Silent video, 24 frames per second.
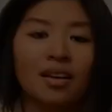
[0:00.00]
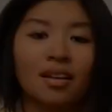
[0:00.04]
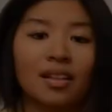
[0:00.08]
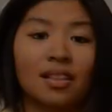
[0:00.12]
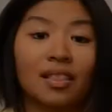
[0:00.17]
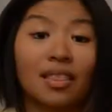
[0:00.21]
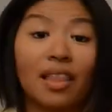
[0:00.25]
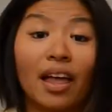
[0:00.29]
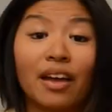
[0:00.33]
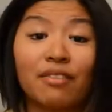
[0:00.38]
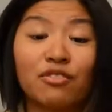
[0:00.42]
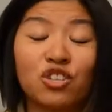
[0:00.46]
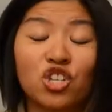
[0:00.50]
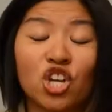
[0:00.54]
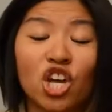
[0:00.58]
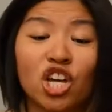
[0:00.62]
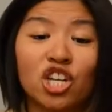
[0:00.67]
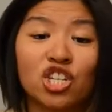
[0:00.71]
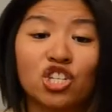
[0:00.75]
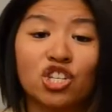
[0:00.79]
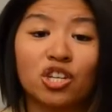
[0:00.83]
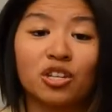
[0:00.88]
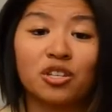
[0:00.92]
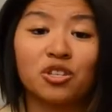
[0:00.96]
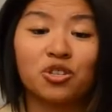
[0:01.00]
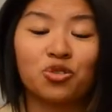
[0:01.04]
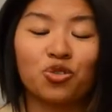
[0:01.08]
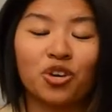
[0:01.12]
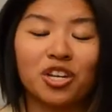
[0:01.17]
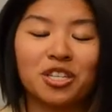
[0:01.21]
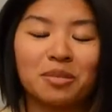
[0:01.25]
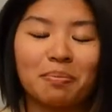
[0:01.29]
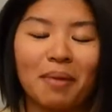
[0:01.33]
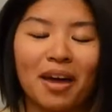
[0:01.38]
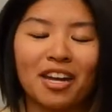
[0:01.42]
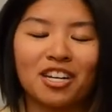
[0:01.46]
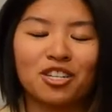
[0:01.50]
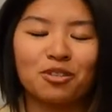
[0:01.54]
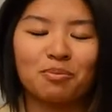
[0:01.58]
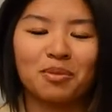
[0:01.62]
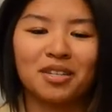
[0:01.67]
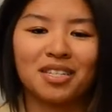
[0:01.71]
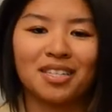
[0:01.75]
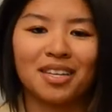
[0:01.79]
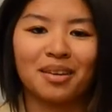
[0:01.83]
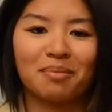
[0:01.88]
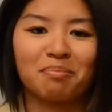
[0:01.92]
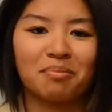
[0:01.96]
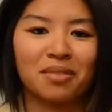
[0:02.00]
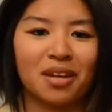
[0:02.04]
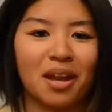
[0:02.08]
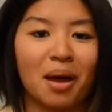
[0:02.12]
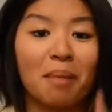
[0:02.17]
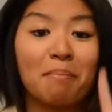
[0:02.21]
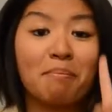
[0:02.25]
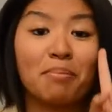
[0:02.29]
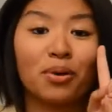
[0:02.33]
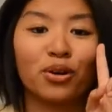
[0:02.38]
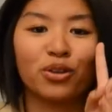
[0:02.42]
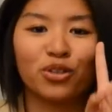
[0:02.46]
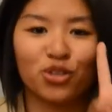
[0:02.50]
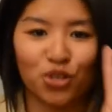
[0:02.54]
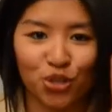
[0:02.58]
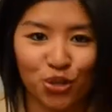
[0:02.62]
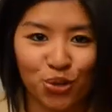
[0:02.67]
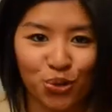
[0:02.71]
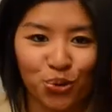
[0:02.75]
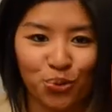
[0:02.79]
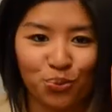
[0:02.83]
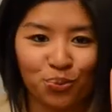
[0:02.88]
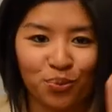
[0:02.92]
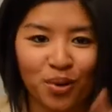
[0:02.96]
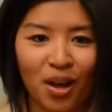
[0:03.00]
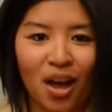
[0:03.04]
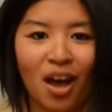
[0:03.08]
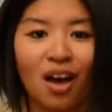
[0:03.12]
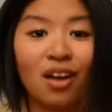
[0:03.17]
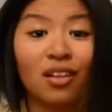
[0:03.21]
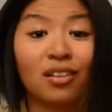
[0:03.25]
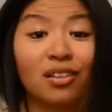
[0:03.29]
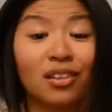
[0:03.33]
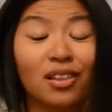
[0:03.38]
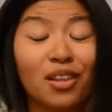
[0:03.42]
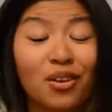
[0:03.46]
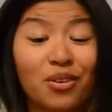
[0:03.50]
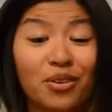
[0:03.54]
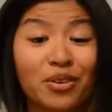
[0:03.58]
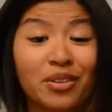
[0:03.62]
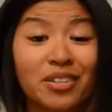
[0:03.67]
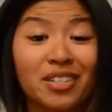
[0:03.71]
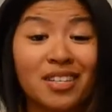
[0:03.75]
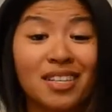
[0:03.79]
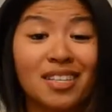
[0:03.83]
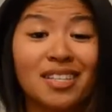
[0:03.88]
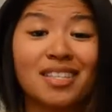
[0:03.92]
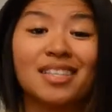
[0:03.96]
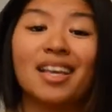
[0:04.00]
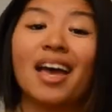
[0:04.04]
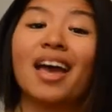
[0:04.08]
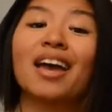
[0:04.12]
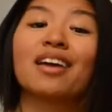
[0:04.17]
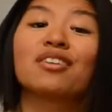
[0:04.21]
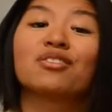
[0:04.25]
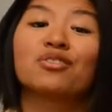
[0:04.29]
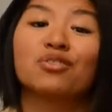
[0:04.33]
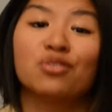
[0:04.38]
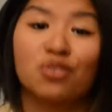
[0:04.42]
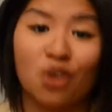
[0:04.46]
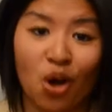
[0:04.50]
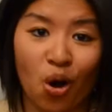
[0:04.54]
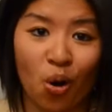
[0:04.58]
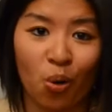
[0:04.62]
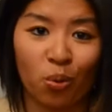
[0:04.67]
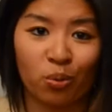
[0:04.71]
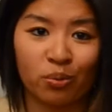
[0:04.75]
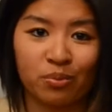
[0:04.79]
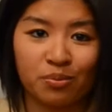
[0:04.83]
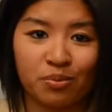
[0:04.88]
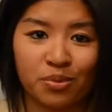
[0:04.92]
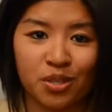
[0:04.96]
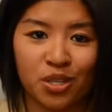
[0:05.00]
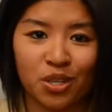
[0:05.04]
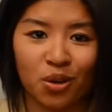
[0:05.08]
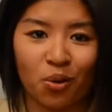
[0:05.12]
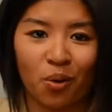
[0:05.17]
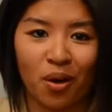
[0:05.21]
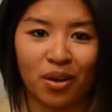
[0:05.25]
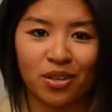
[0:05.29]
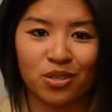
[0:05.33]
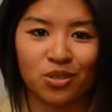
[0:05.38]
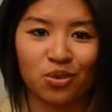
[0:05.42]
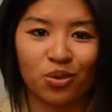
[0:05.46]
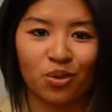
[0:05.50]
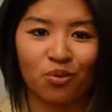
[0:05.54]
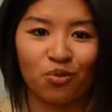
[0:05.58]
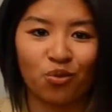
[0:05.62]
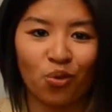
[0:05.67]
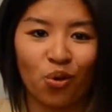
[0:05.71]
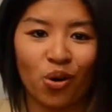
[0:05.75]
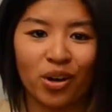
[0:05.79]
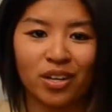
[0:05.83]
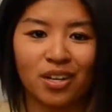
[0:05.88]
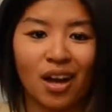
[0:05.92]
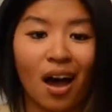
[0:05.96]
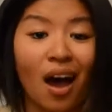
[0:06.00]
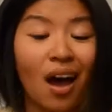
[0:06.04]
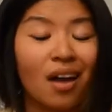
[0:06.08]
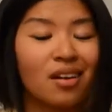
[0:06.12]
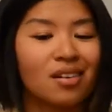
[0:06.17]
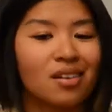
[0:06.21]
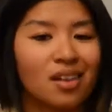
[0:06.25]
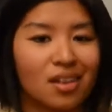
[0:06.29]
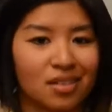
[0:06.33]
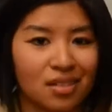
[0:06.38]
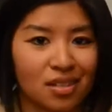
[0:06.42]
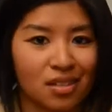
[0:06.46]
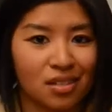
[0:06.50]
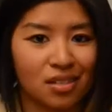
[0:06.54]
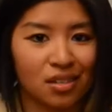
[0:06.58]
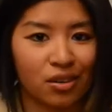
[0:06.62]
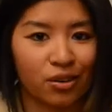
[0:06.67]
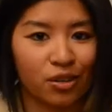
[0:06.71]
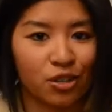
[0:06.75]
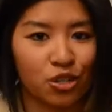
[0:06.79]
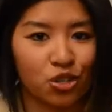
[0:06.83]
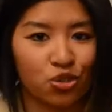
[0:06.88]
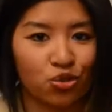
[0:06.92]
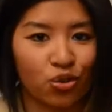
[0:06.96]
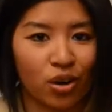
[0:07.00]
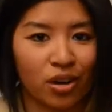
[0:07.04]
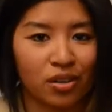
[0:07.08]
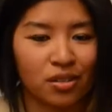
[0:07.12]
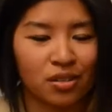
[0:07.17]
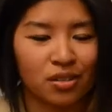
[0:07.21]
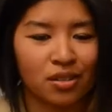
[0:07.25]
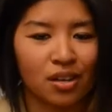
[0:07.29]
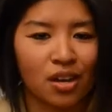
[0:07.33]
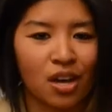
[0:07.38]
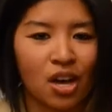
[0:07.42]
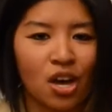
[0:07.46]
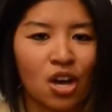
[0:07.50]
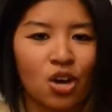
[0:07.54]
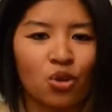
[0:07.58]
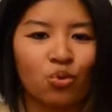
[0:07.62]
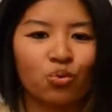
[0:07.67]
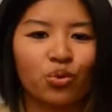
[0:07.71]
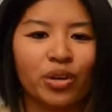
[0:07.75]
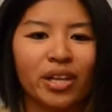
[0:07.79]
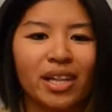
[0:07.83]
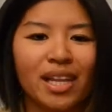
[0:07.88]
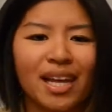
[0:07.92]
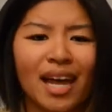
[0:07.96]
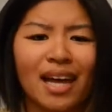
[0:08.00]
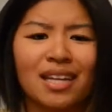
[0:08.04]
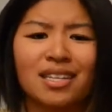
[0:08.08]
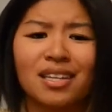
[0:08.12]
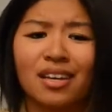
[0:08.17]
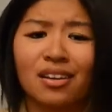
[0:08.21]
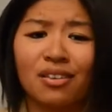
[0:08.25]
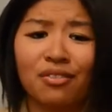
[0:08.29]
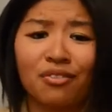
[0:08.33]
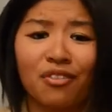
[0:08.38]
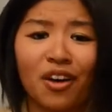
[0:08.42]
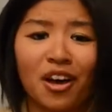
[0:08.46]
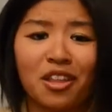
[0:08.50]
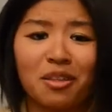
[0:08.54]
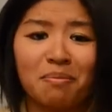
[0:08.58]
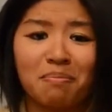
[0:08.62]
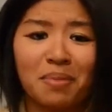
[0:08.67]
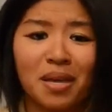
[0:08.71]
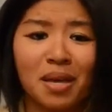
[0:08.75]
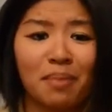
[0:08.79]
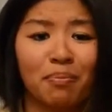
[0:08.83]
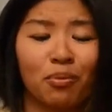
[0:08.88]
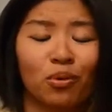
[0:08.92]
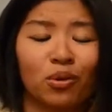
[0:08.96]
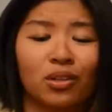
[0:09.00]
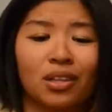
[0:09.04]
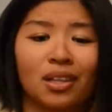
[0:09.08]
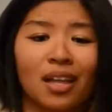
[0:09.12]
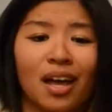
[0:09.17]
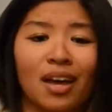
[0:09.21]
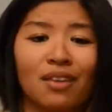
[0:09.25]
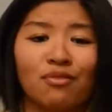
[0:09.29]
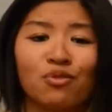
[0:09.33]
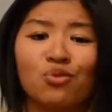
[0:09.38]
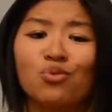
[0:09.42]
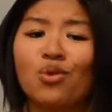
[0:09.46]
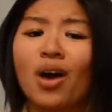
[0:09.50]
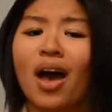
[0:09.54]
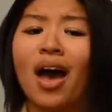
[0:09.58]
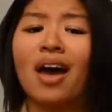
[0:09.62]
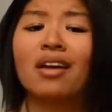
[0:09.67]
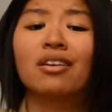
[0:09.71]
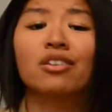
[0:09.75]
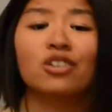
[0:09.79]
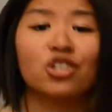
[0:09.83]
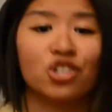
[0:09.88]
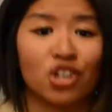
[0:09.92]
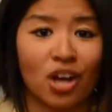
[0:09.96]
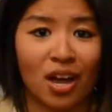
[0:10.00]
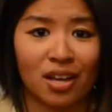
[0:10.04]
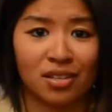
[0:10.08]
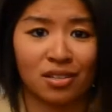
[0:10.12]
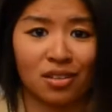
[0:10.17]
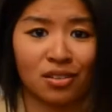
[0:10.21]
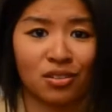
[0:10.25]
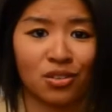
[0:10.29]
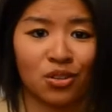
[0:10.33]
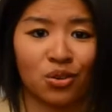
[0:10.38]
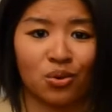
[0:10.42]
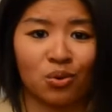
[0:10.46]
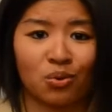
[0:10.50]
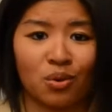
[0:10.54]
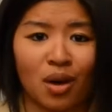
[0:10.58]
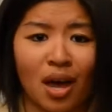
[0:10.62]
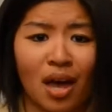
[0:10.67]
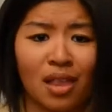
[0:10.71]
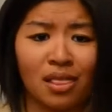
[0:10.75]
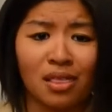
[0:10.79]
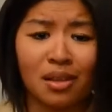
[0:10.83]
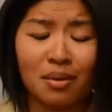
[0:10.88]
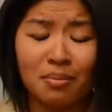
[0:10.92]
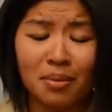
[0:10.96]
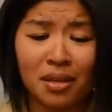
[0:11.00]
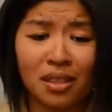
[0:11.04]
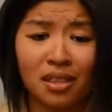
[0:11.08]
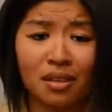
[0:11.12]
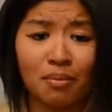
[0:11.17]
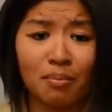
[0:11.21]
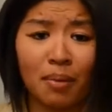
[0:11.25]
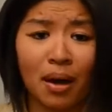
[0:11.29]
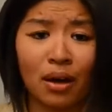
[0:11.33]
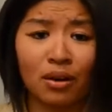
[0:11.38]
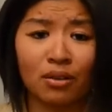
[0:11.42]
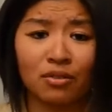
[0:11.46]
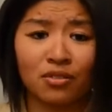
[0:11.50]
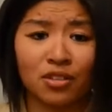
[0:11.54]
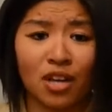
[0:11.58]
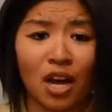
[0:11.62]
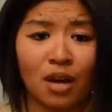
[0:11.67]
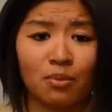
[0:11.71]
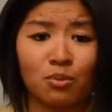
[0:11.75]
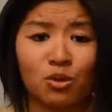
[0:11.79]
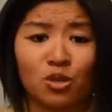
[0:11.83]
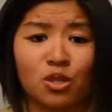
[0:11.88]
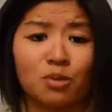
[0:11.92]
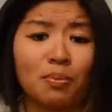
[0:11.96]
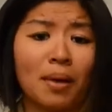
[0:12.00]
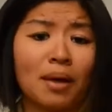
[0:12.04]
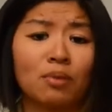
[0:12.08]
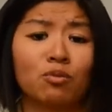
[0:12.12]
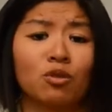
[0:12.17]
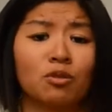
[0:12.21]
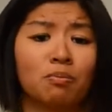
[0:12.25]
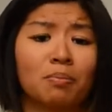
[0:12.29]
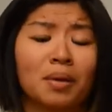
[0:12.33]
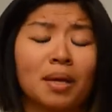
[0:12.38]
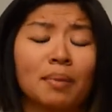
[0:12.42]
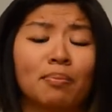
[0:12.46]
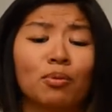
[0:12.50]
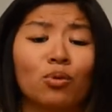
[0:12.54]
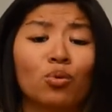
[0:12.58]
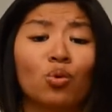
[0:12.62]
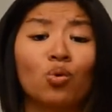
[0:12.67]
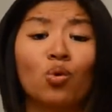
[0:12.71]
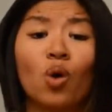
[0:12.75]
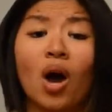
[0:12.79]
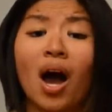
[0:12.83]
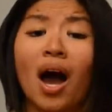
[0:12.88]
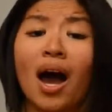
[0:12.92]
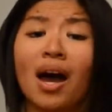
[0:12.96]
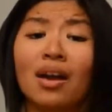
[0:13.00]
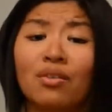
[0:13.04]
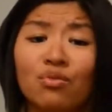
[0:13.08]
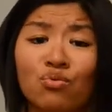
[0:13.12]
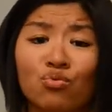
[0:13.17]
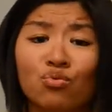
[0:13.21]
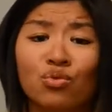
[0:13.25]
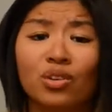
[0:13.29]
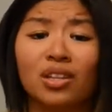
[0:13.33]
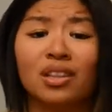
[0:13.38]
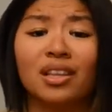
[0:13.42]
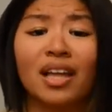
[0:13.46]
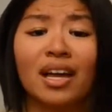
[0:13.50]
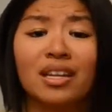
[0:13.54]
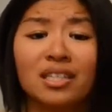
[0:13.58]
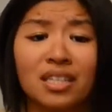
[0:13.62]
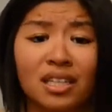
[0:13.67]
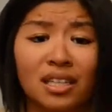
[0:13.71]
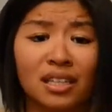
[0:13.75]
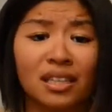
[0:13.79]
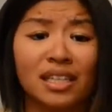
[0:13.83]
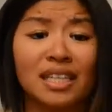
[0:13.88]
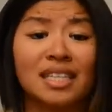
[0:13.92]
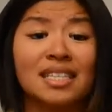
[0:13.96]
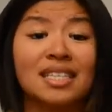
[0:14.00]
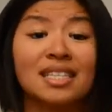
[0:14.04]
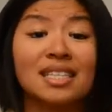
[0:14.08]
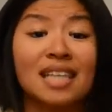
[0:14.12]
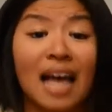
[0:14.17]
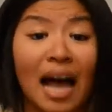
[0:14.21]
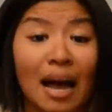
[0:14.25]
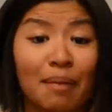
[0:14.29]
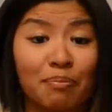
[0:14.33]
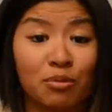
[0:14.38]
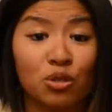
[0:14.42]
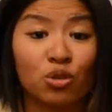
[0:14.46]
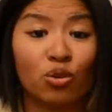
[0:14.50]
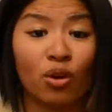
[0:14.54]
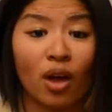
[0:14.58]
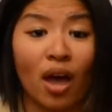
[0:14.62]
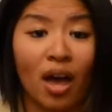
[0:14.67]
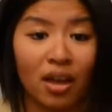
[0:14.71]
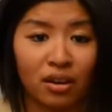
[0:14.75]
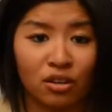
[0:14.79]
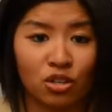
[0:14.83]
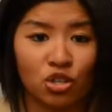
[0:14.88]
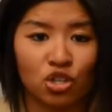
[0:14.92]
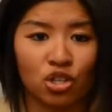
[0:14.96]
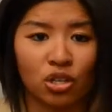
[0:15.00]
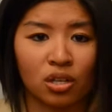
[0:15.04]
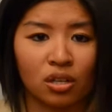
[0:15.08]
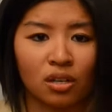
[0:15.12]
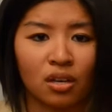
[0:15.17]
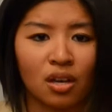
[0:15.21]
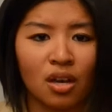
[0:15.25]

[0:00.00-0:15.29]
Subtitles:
Life-changing stress management tip number 2. Learn to say no so as to avoid unnecessary stress. Really identify the people in life who energizes you and limit the amount of time you spend with people who unrelentingly zaps your energy.